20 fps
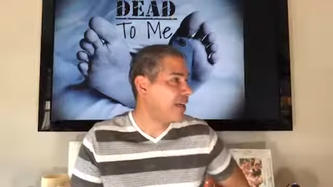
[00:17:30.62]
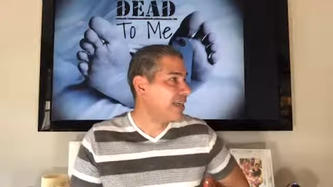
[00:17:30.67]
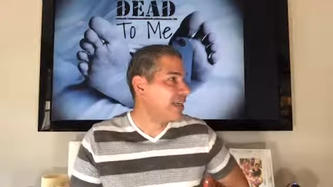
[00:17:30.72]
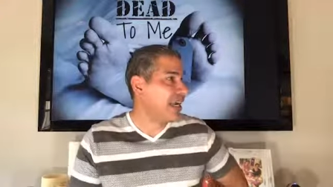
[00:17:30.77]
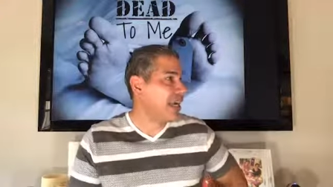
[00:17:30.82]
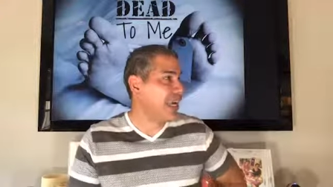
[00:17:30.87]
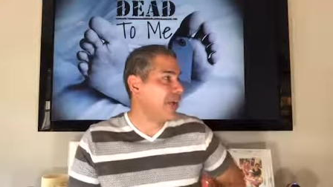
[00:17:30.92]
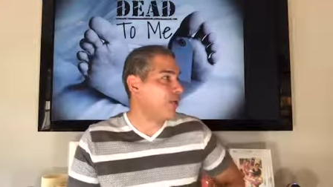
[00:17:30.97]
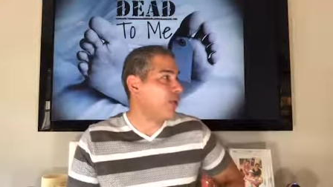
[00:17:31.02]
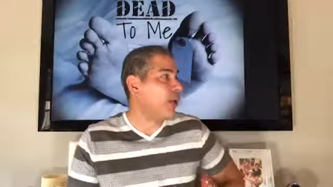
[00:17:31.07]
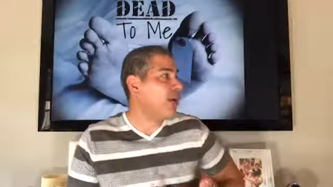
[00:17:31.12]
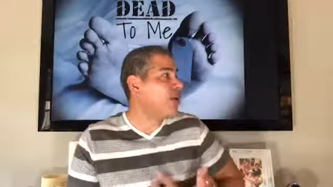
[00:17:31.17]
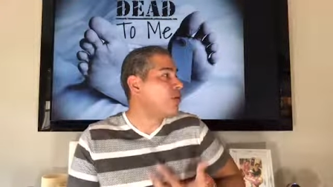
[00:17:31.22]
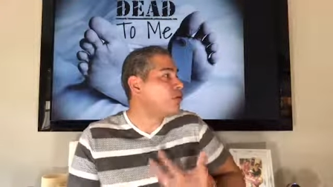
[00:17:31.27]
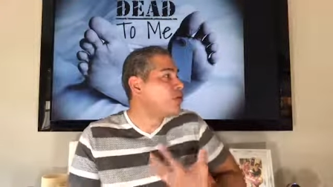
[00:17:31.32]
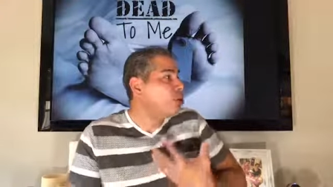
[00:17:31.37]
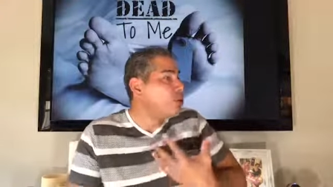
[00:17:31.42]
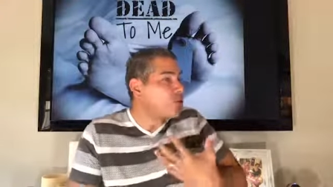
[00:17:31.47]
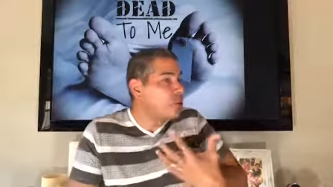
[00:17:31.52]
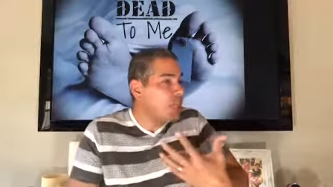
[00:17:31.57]
And if we
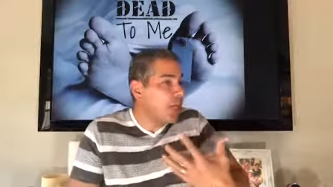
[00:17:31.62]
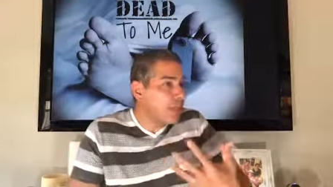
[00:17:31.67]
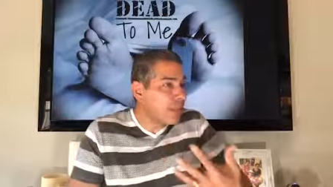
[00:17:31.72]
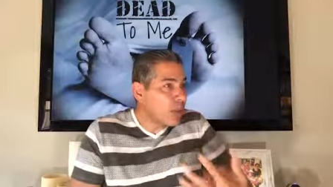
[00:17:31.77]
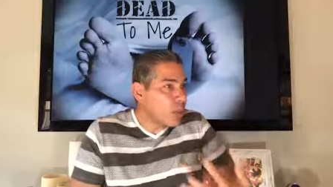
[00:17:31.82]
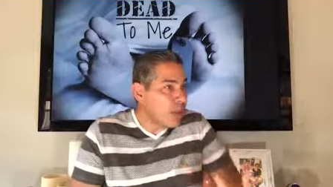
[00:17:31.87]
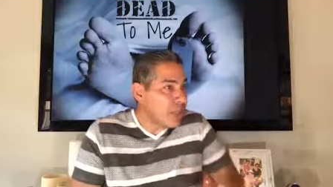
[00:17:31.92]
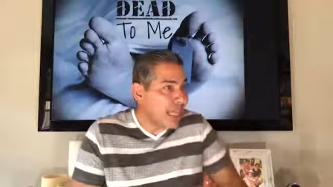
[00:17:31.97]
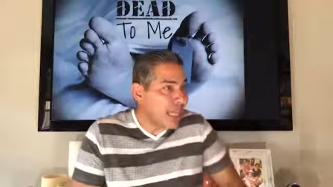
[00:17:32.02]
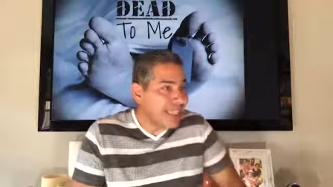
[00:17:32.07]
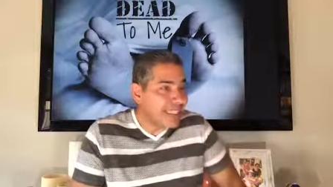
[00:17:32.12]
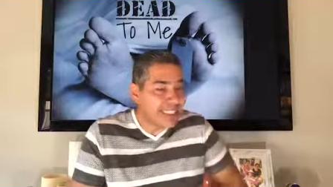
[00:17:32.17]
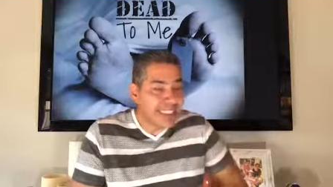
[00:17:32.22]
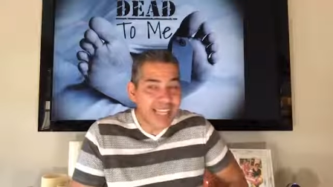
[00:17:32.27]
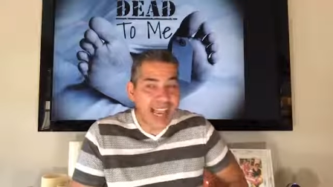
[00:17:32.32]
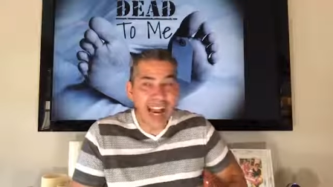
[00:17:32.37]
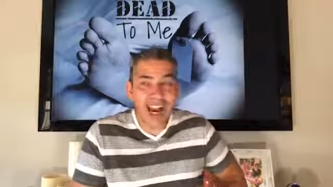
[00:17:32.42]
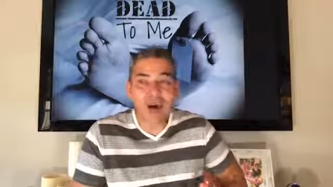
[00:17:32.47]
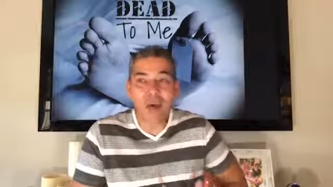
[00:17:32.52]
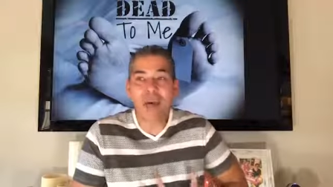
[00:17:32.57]
don't do something with that
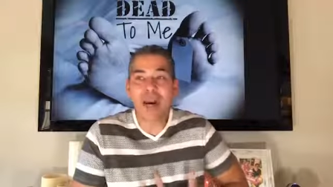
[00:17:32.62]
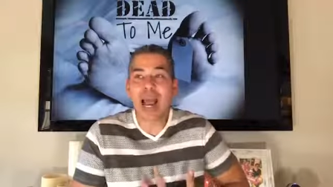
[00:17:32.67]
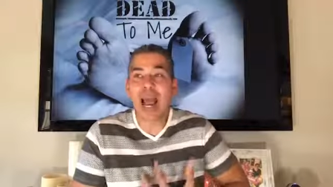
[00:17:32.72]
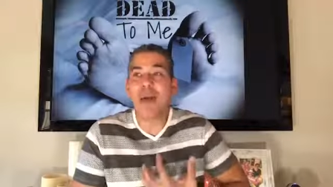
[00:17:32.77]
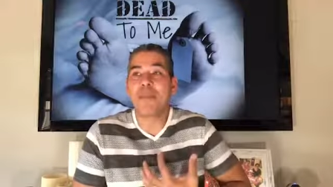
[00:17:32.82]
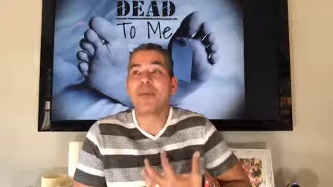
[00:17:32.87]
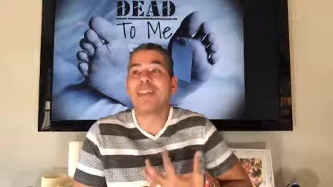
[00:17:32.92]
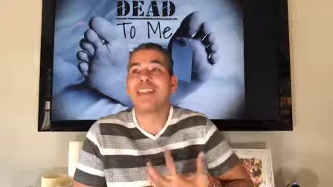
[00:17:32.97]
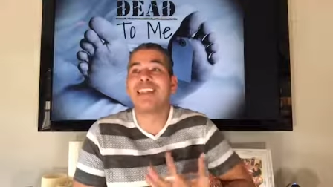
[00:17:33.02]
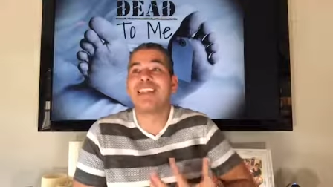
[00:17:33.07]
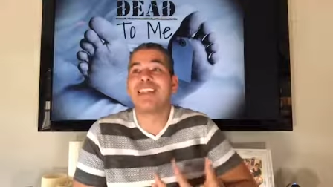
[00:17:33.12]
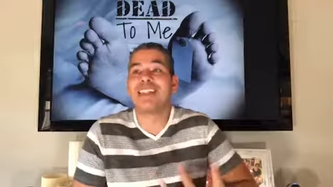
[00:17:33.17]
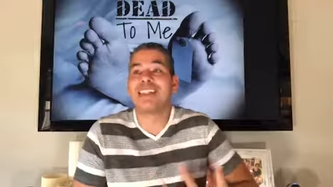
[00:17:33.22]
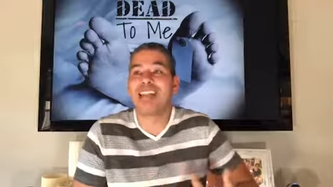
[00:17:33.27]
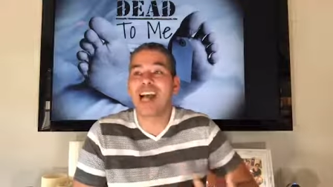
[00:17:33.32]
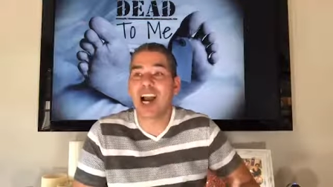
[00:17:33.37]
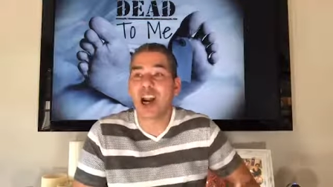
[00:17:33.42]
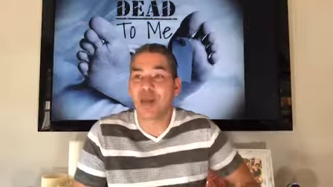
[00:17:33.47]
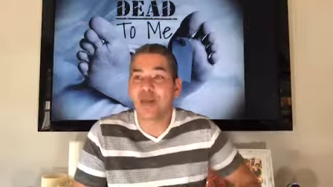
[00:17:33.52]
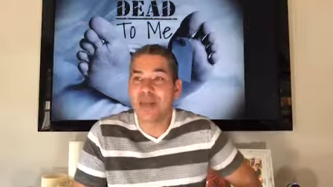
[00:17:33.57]
desire, what happens? That
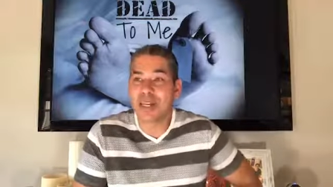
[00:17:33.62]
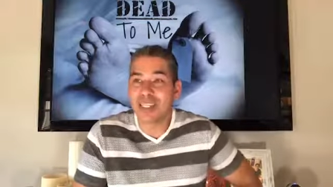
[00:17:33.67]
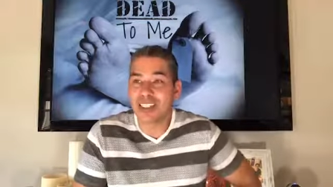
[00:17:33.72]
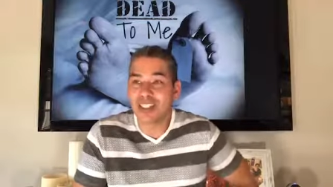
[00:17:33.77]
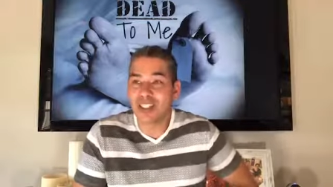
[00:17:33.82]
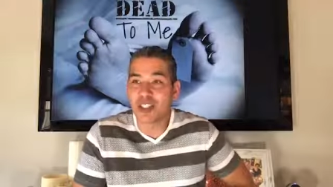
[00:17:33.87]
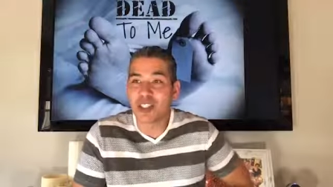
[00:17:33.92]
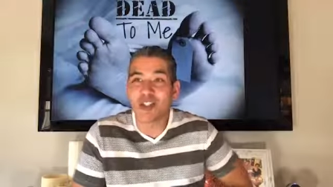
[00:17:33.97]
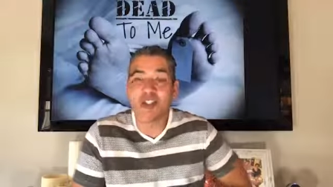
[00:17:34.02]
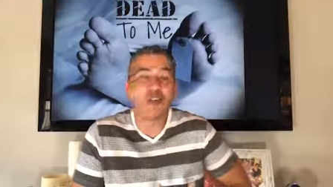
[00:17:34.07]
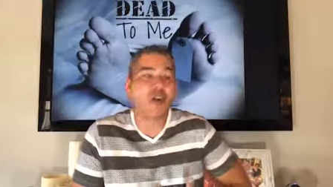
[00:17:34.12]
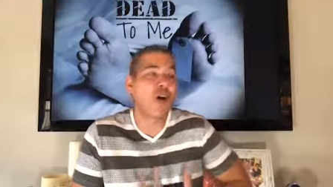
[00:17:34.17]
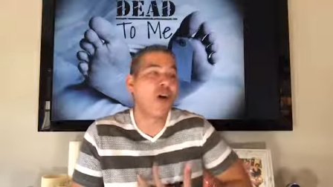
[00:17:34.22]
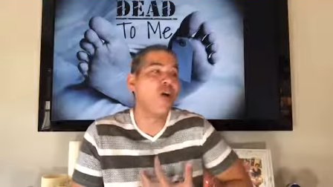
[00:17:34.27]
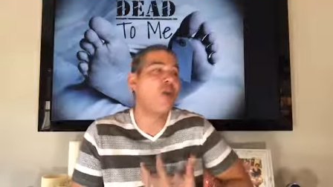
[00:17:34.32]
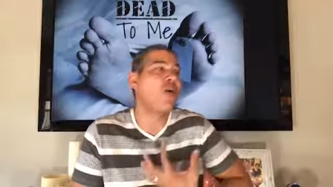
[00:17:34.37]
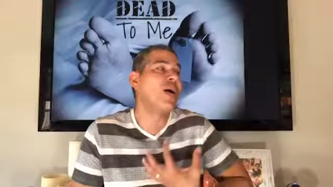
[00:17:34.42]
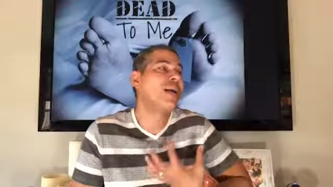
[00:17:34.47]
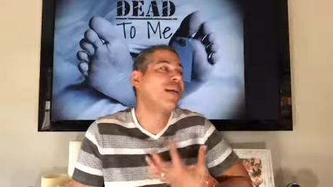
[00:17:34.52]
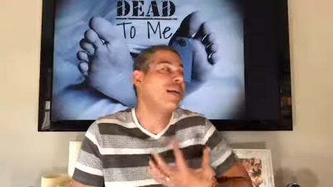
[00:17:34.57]
desire begins to
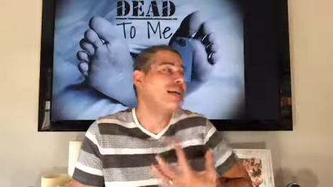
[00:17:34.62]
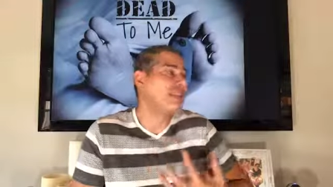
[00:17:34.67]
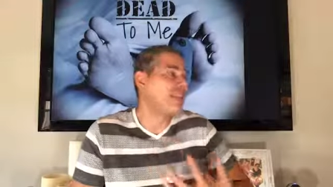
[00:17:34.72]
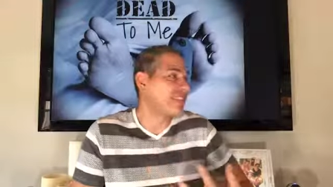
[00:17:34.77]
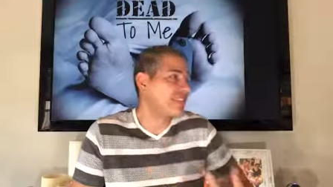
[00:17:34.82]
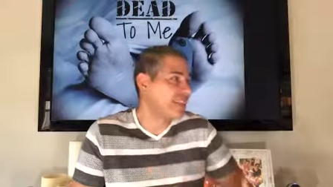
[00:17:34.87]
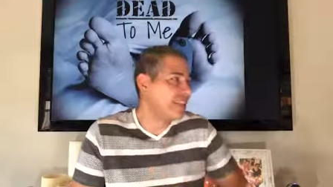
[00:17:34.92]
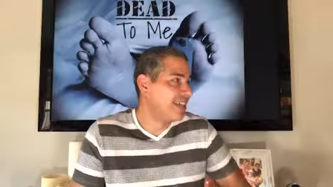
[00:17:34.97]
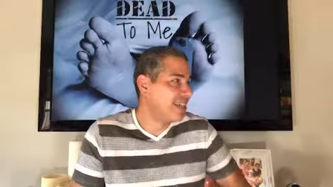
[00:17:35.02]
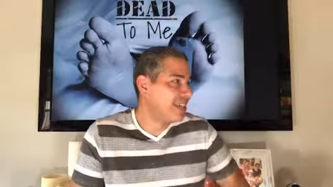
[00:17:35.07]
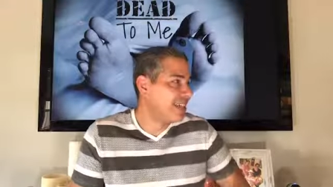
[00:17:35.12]
grow in us.